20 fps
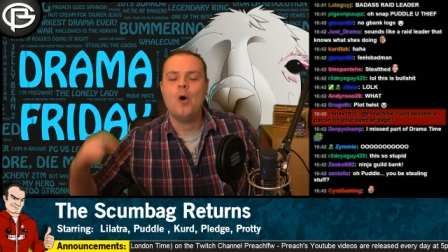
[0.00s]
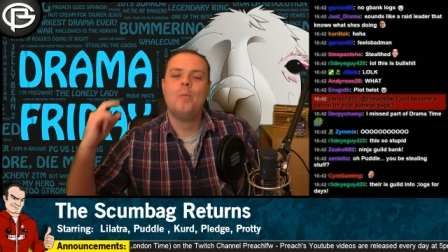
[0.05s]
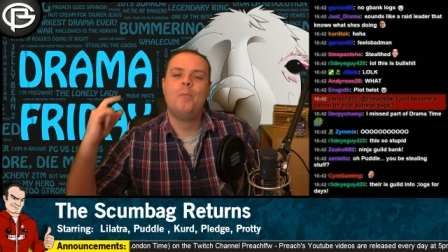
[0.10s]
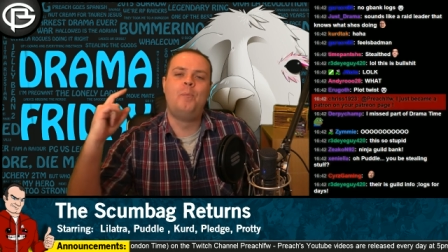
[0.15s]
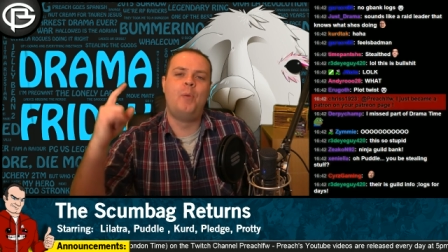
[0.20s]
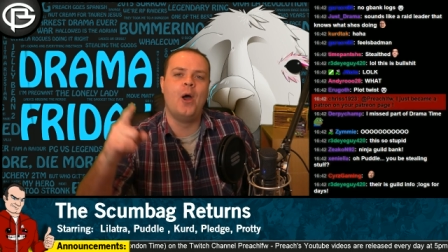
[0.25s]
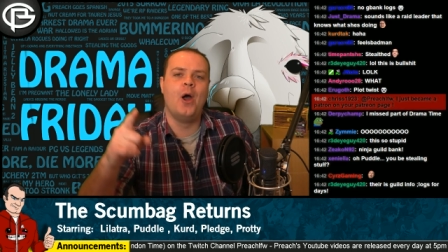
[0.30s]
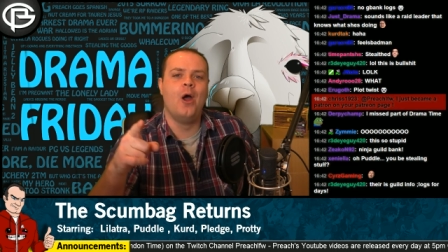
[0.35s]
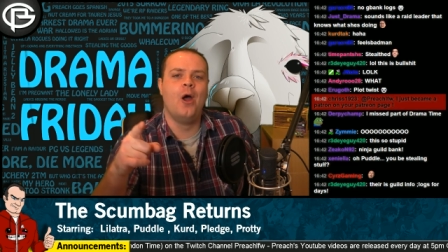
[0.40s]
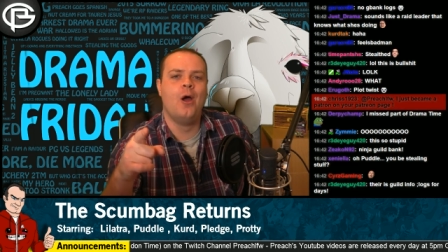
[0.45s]

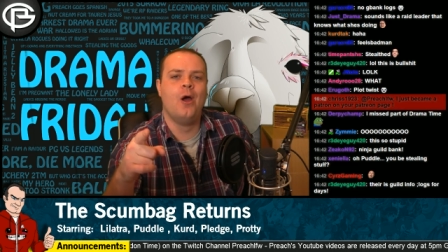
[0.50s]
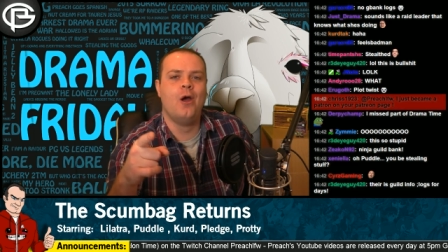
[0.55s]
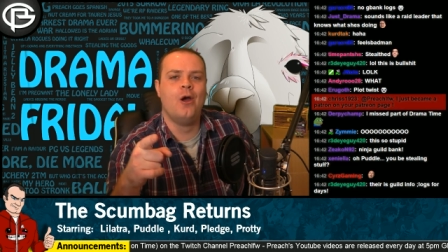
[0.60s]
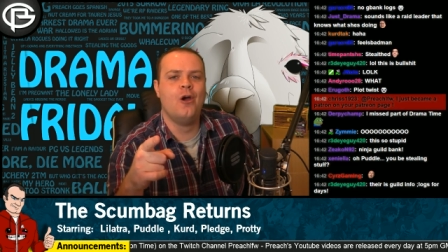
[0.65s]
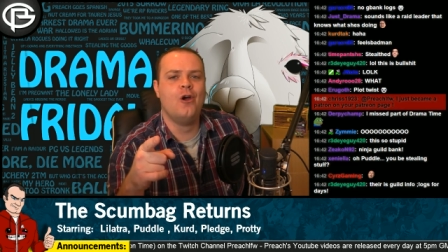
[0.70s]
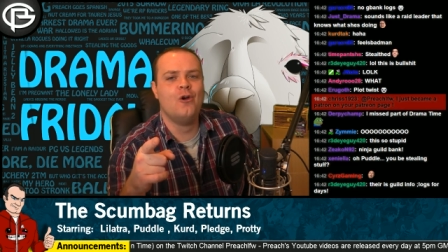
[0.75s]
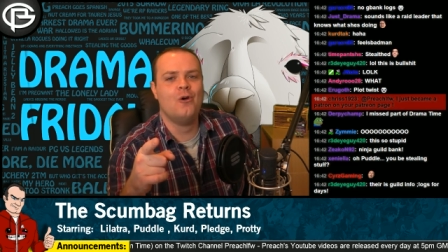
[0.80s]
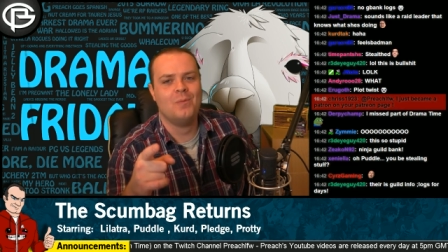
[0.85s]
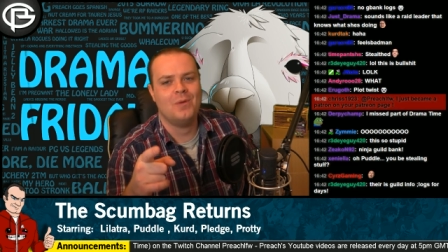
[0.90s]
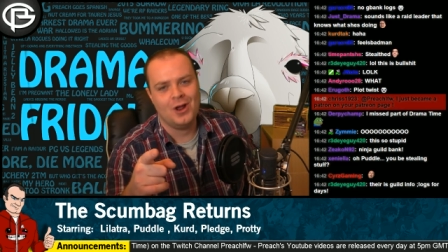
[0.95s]

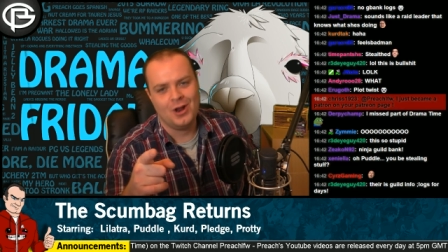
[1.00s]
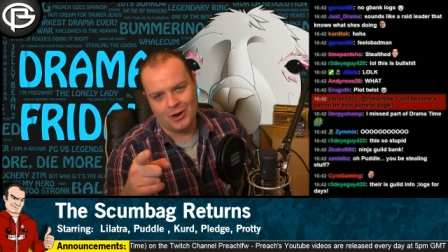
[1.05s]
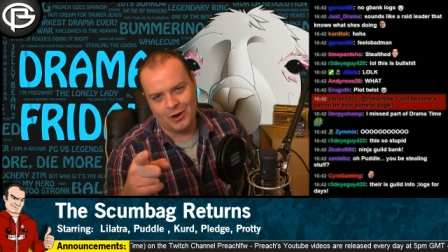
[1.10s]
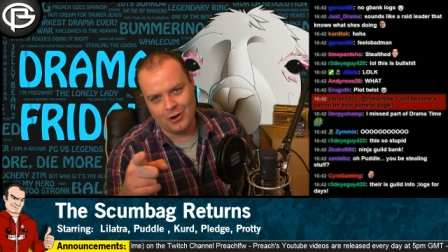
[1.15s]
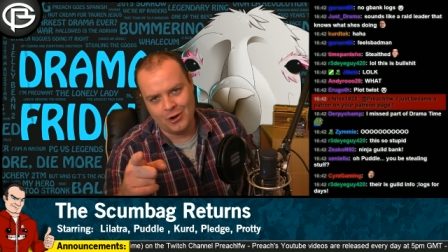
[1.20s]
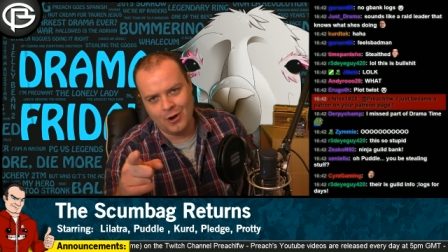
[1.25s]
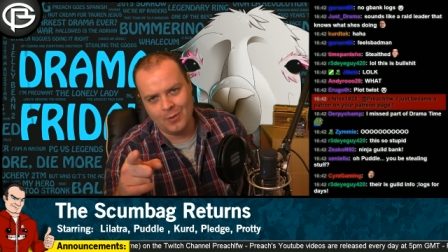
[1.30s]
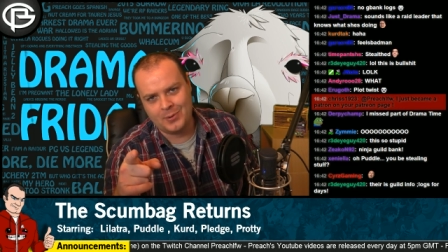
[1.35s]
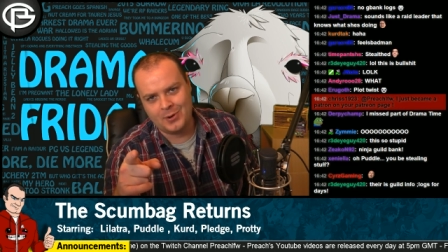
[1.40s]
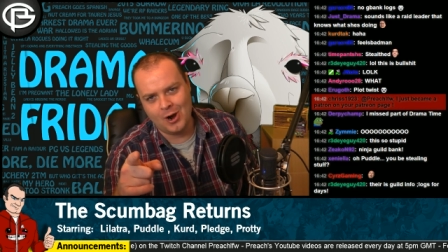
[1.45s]
Boom!
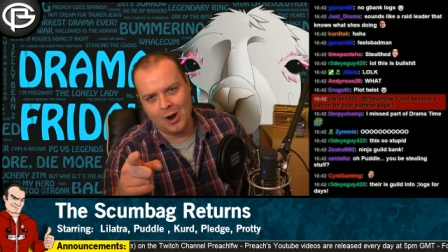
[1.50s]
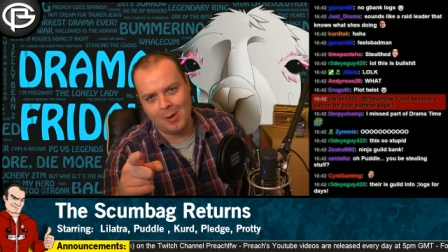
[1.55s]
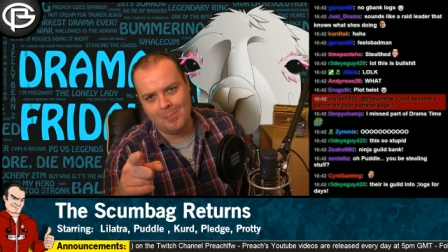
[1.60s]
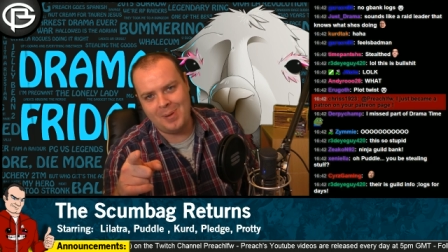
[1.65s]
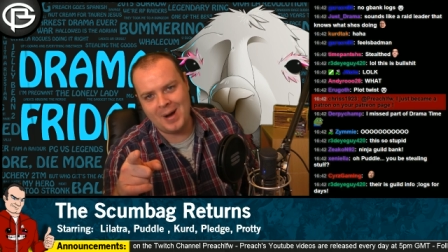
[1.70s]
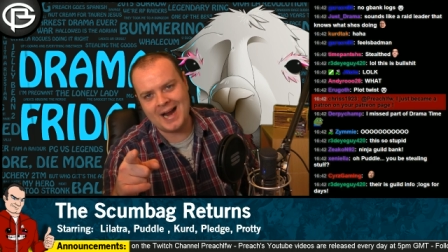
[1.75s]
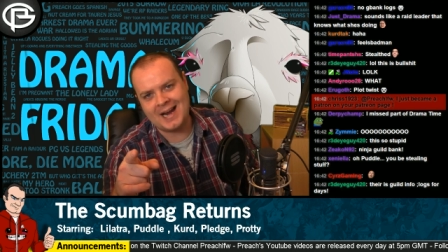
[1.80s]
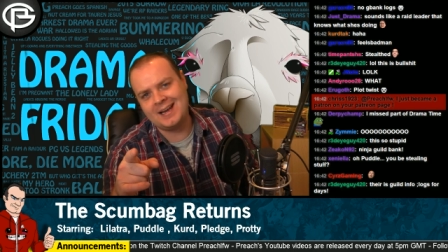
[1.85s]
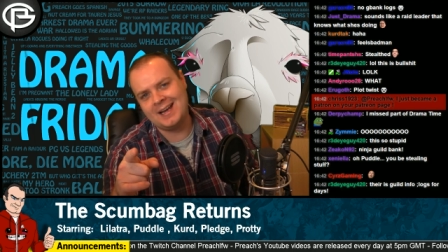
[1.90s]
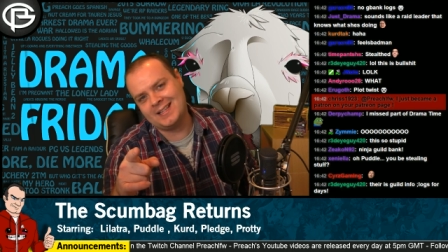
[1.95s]
Noob
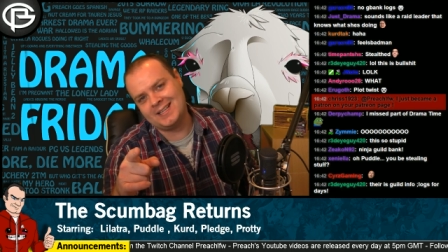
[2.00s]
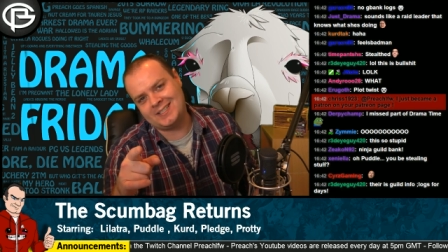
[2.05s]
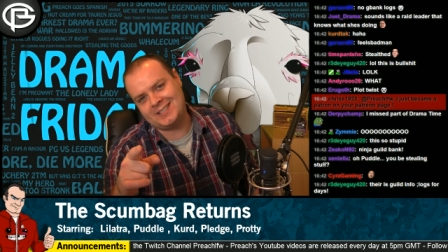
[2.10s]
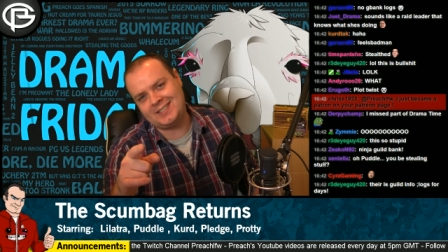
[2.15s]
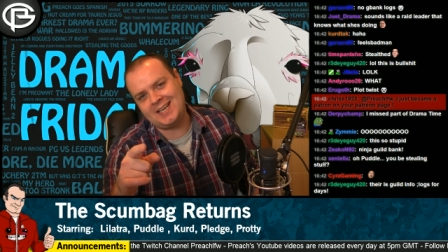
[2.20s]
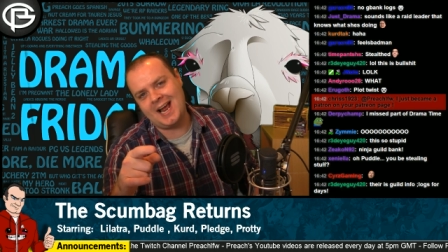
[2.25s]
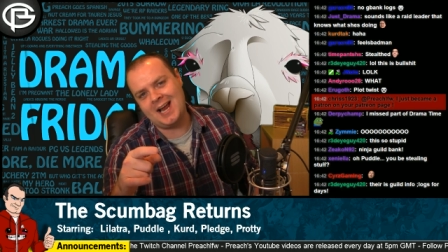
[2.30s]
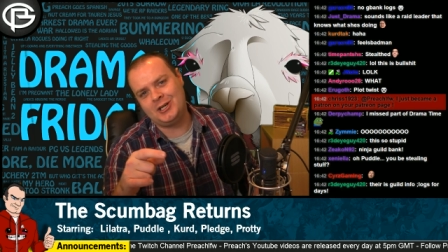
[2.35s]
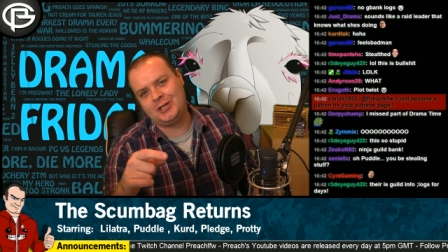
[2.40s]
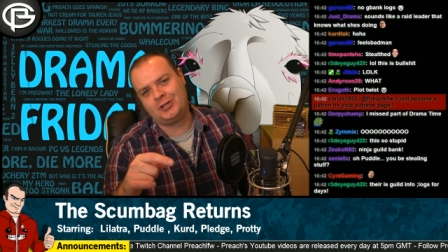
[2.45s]
comeback of the
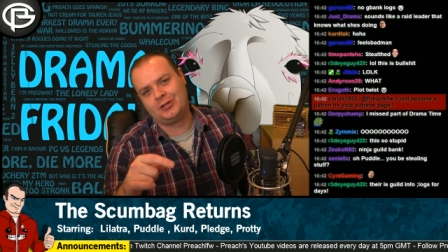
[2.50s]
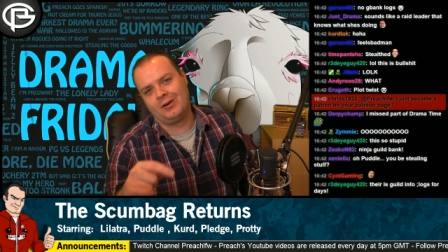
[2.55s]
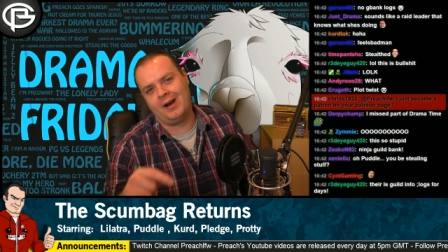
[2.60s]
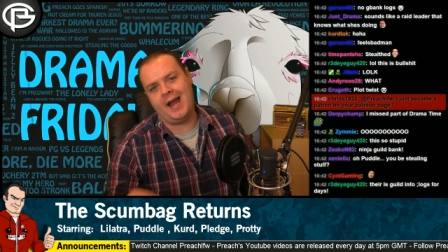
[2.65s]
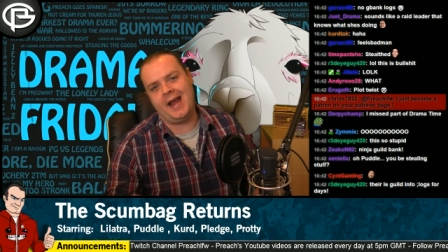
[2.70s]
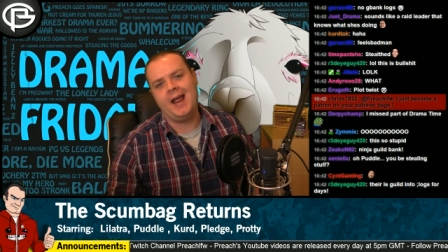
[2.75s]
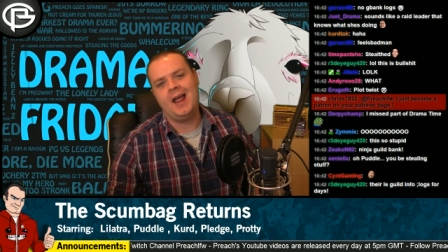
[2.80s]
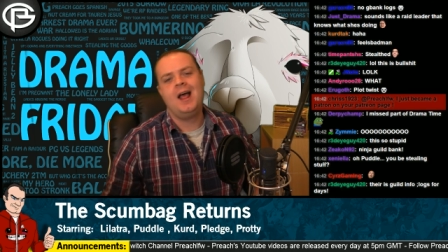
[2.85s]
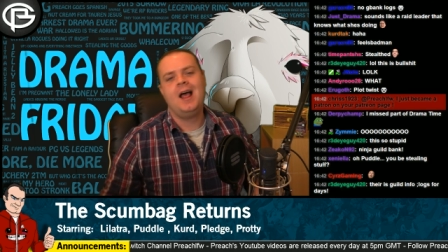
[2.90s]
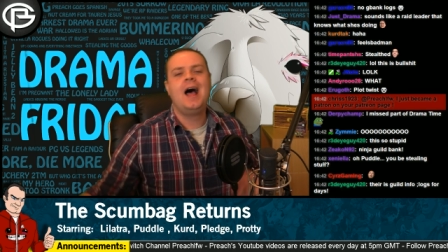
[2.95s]
century.